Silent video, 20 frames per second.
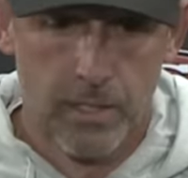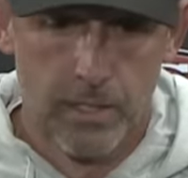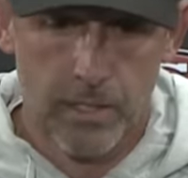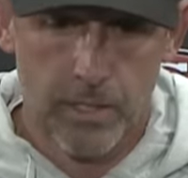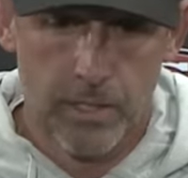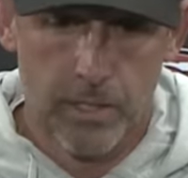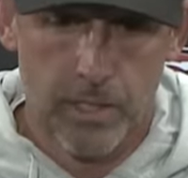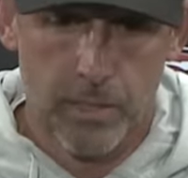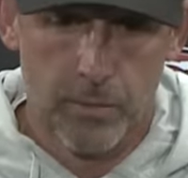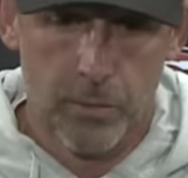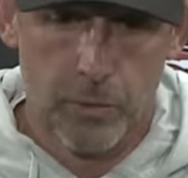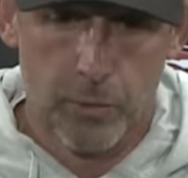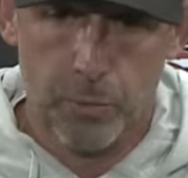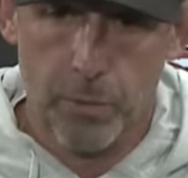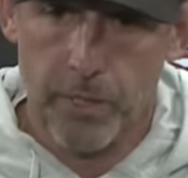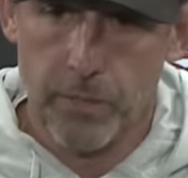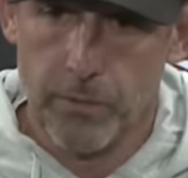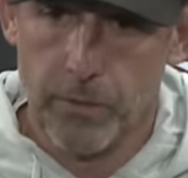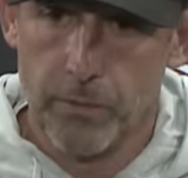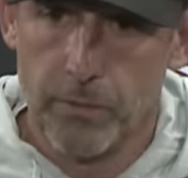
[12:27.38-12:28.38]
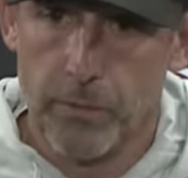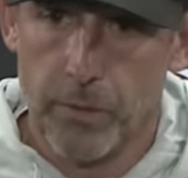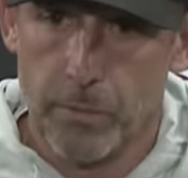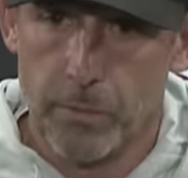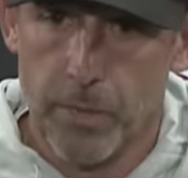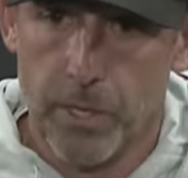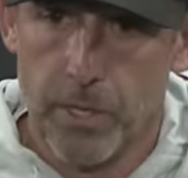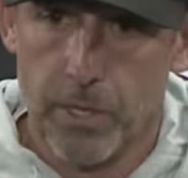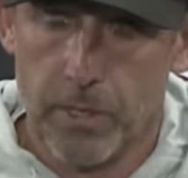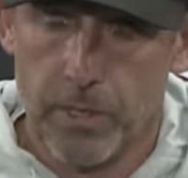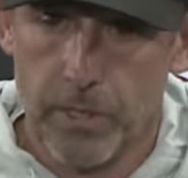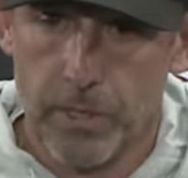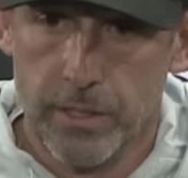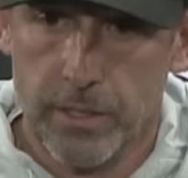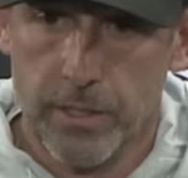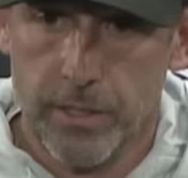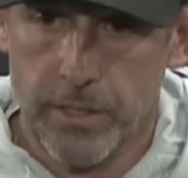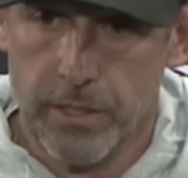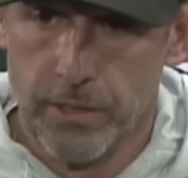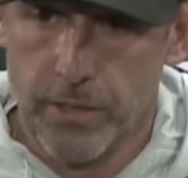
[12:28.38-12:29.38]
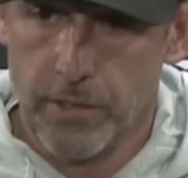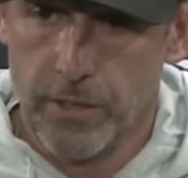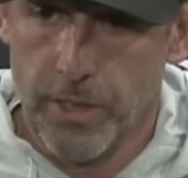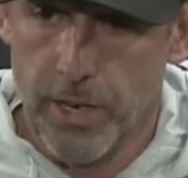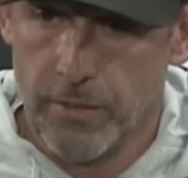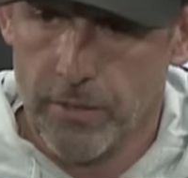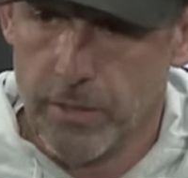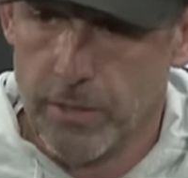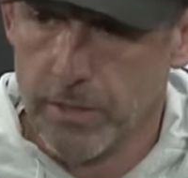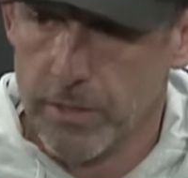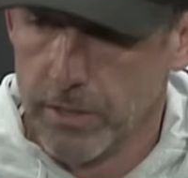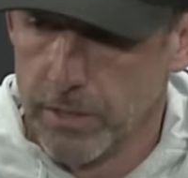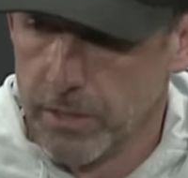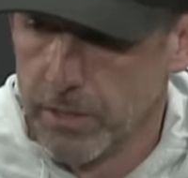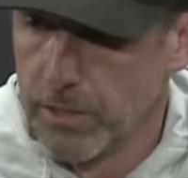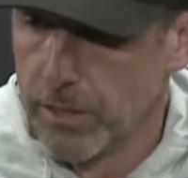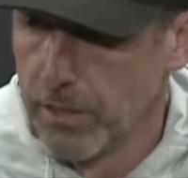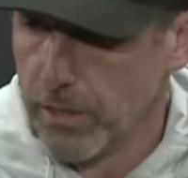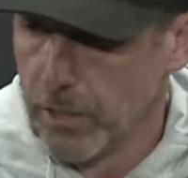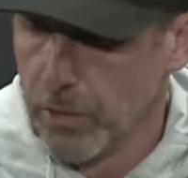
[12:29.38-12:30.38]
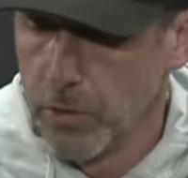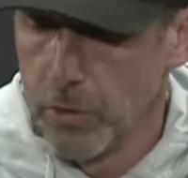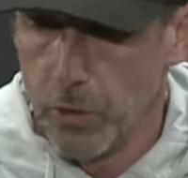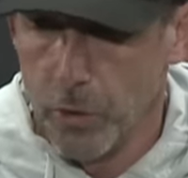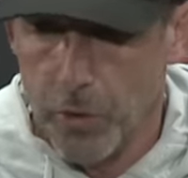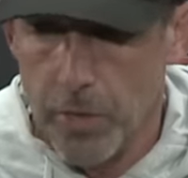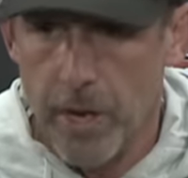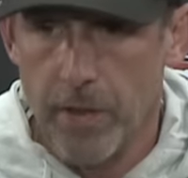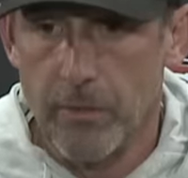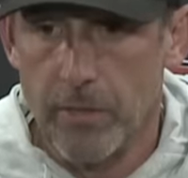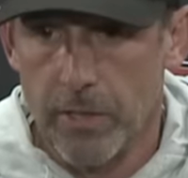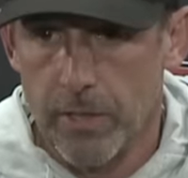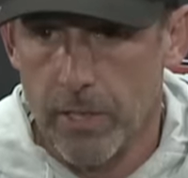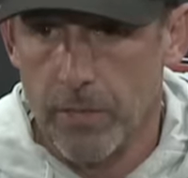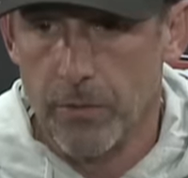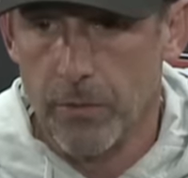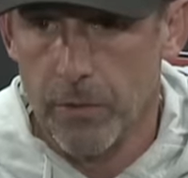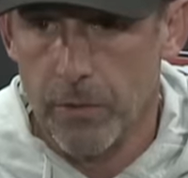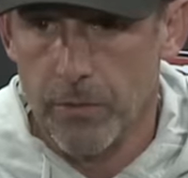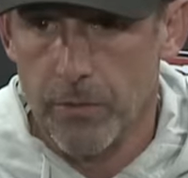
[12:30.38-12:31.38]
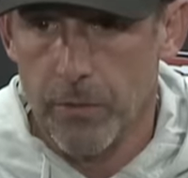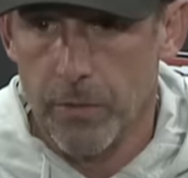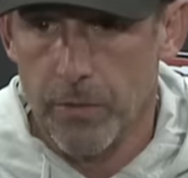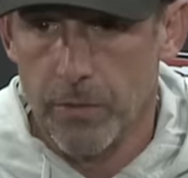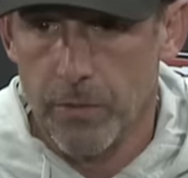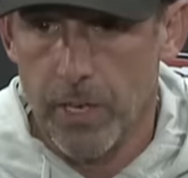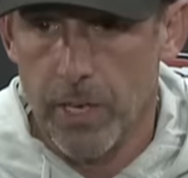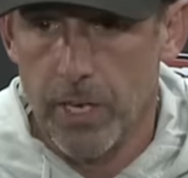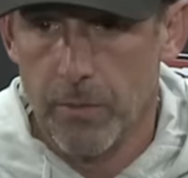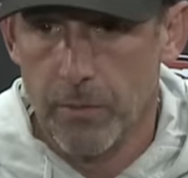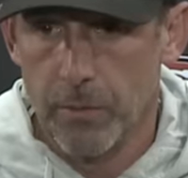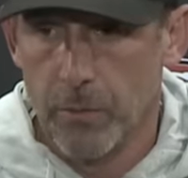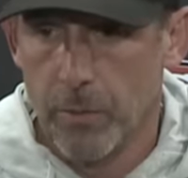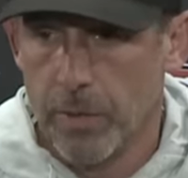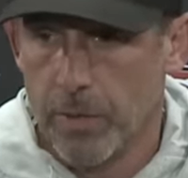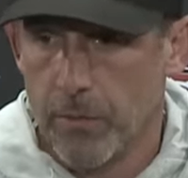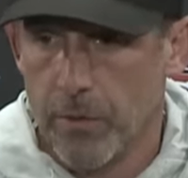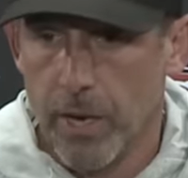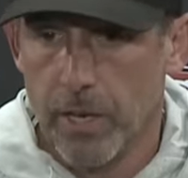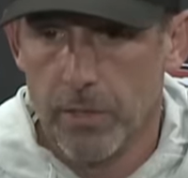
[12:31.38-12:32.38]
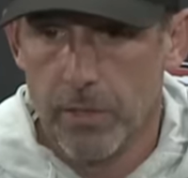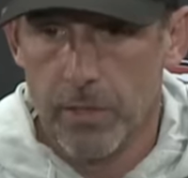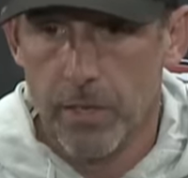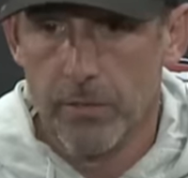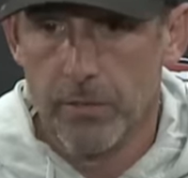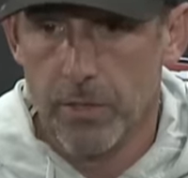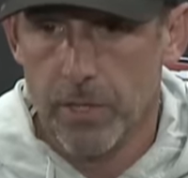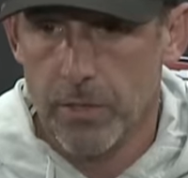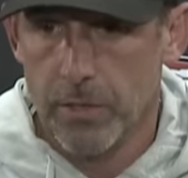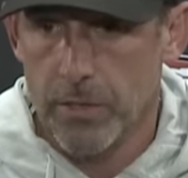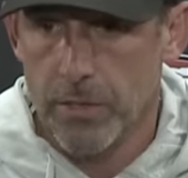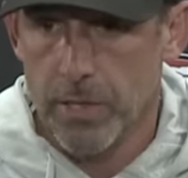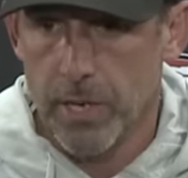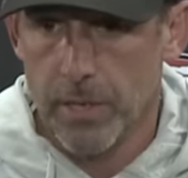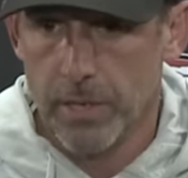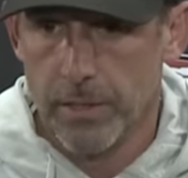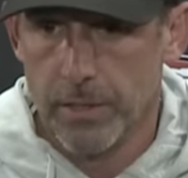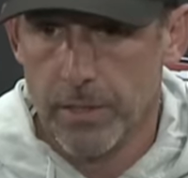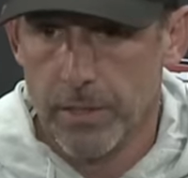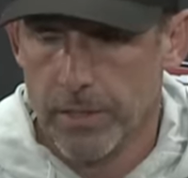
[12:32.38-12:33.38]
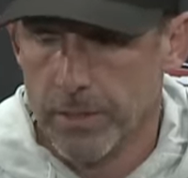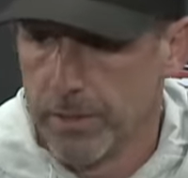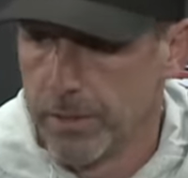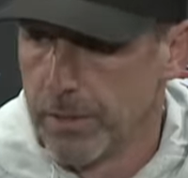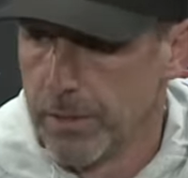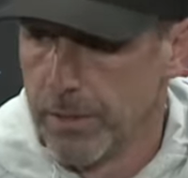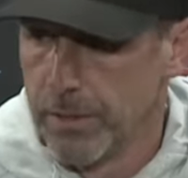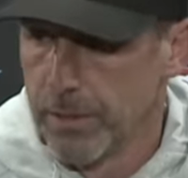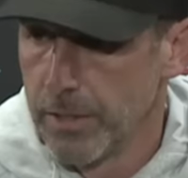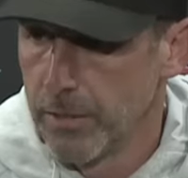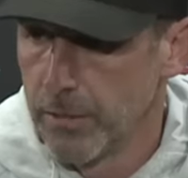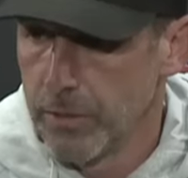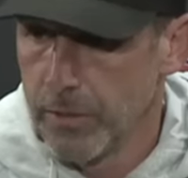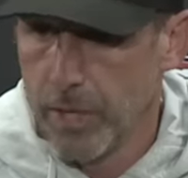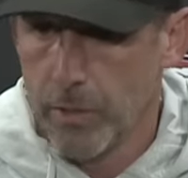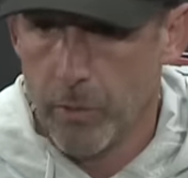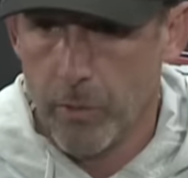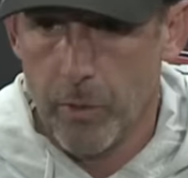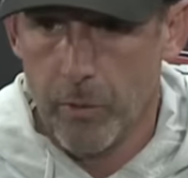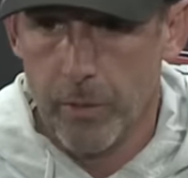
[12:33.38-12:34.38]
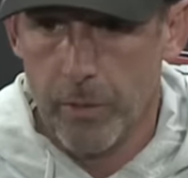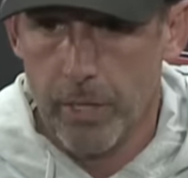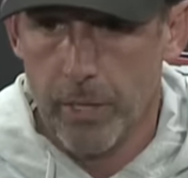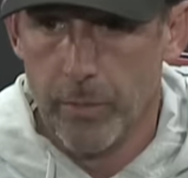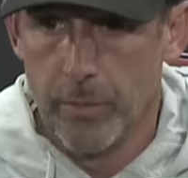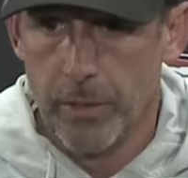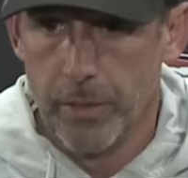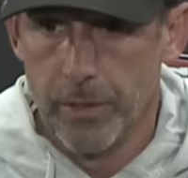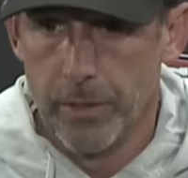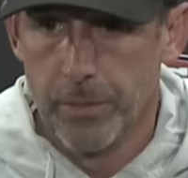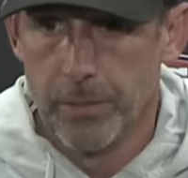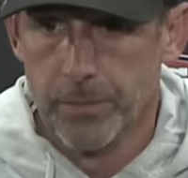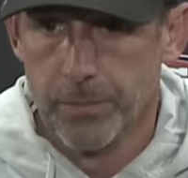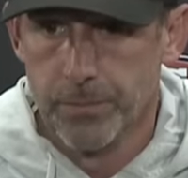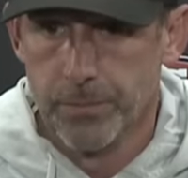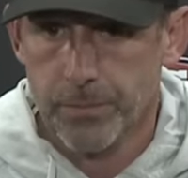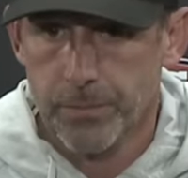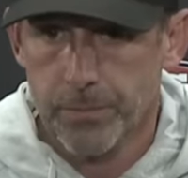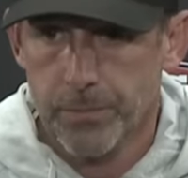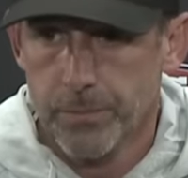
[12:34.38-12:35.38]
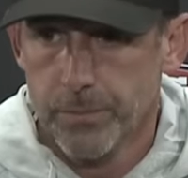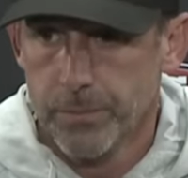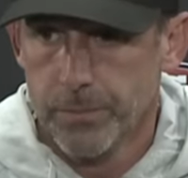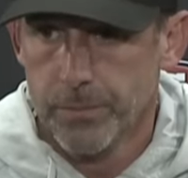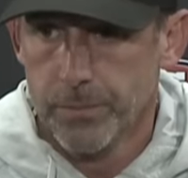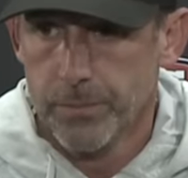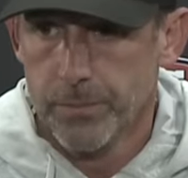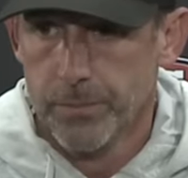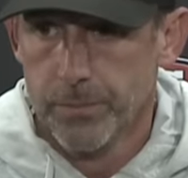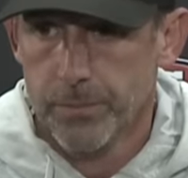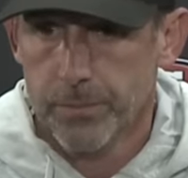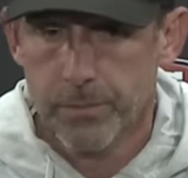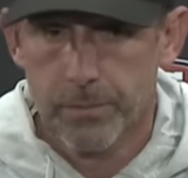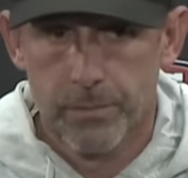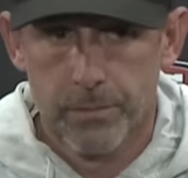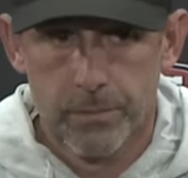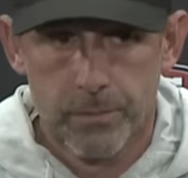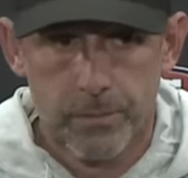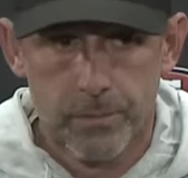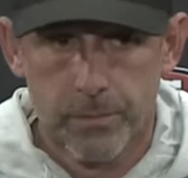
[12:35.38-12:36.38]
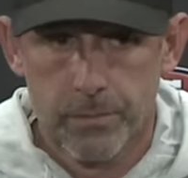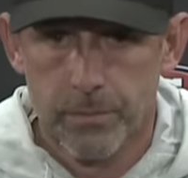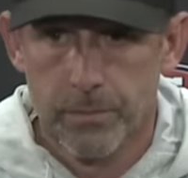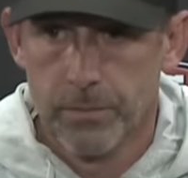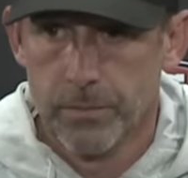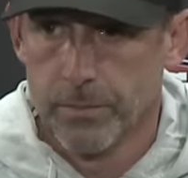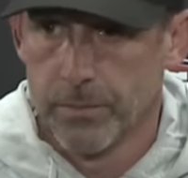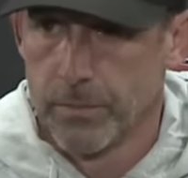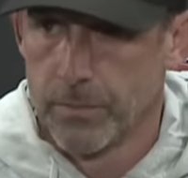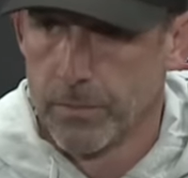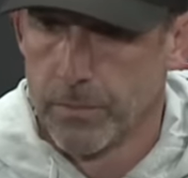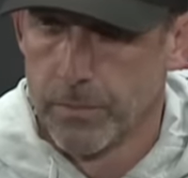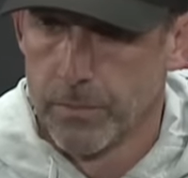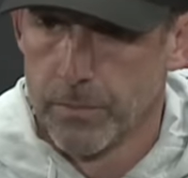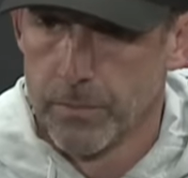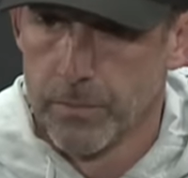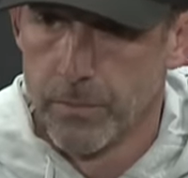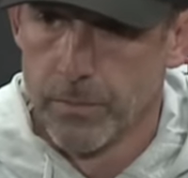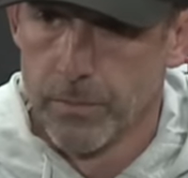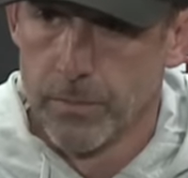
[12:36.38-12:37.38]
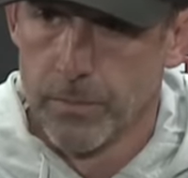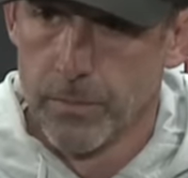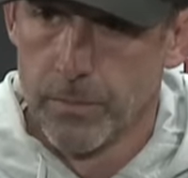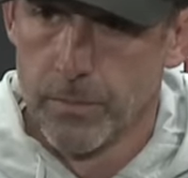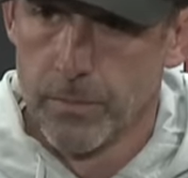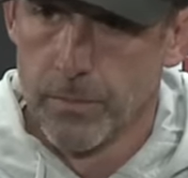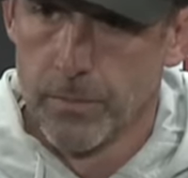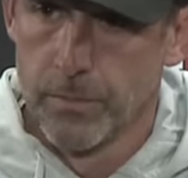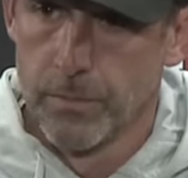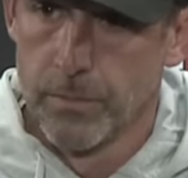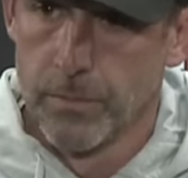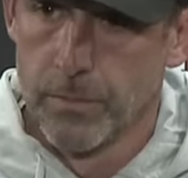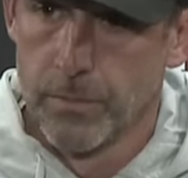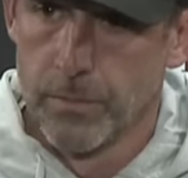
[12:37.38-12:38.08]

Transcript: um, who's played some football and doesn't have to learn everything for the first time. He's been around enough to understand it, and I was glad we were able to get him in here. I know you, love grinding uh, punter tape, but